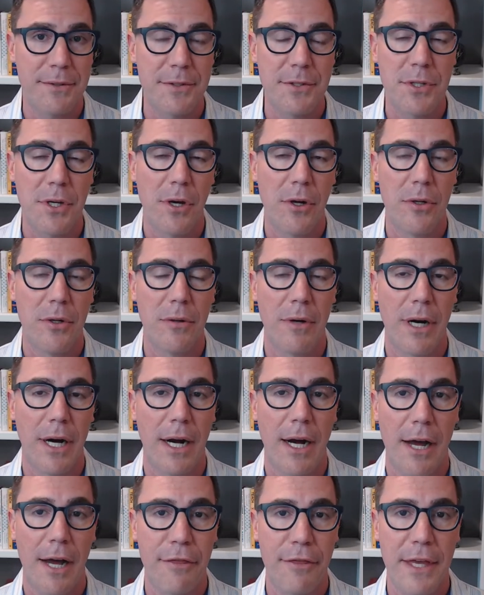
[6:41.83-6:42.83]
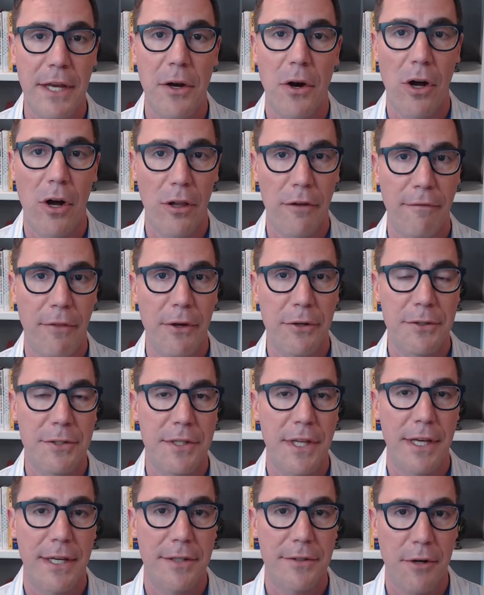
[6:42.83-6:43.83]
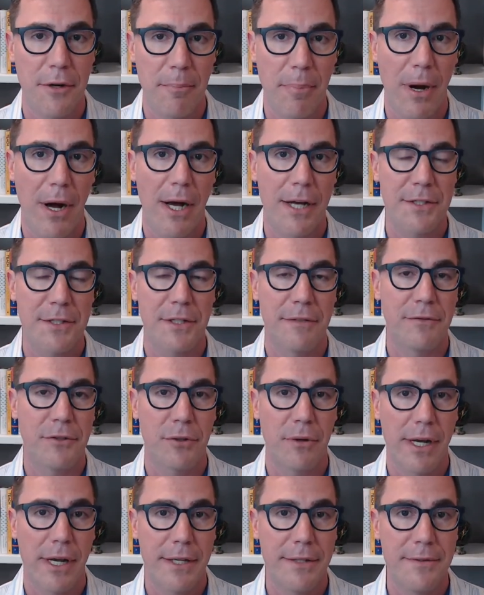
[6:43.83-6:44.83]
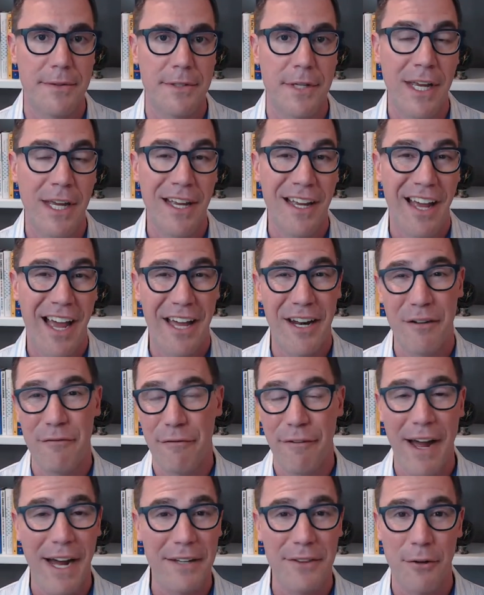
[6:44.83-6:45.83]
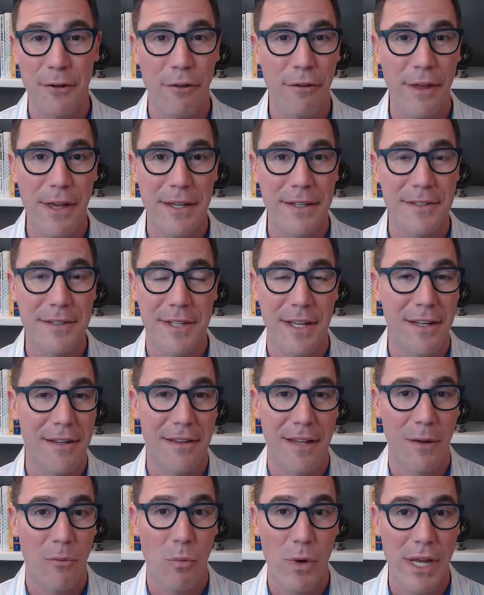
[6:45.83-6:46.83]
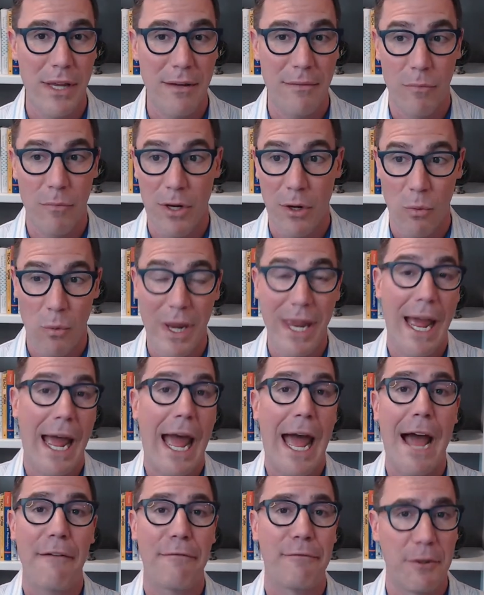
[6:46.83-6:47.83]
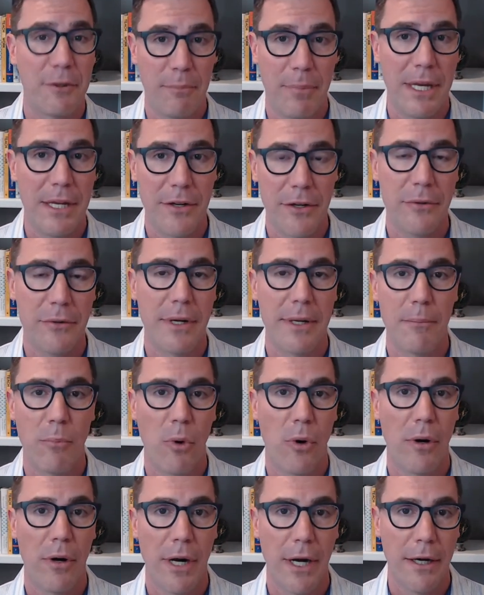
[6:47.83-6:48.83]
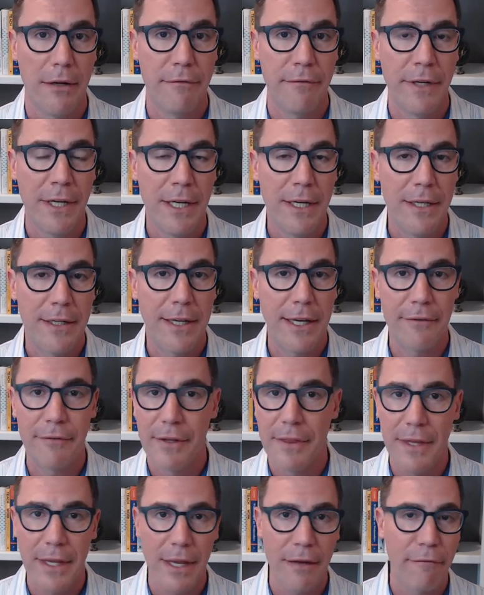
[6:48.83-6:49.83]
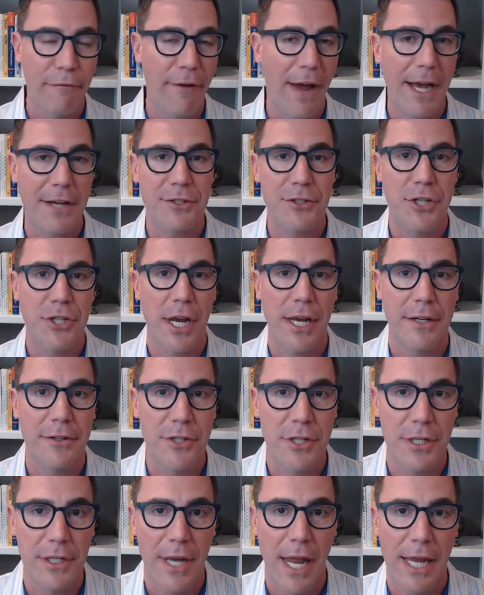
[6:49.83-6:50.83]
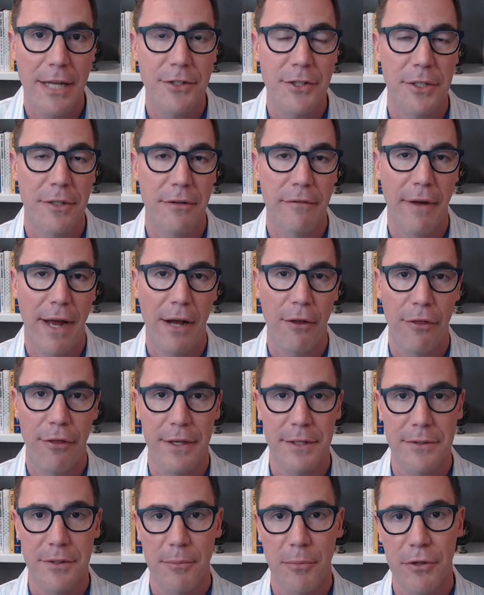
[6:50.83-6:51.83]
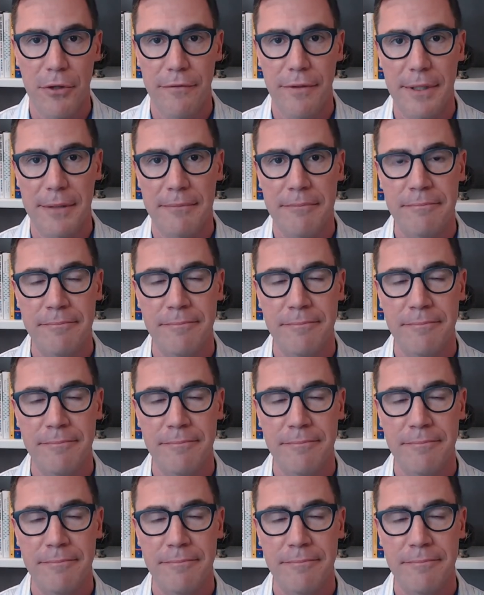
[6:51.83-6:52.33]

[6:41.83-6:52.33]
So I think all of those things are positive trends. And in fact, they're things that that we, you know, we have to be doing more of given the fast changing nature of how things are moving.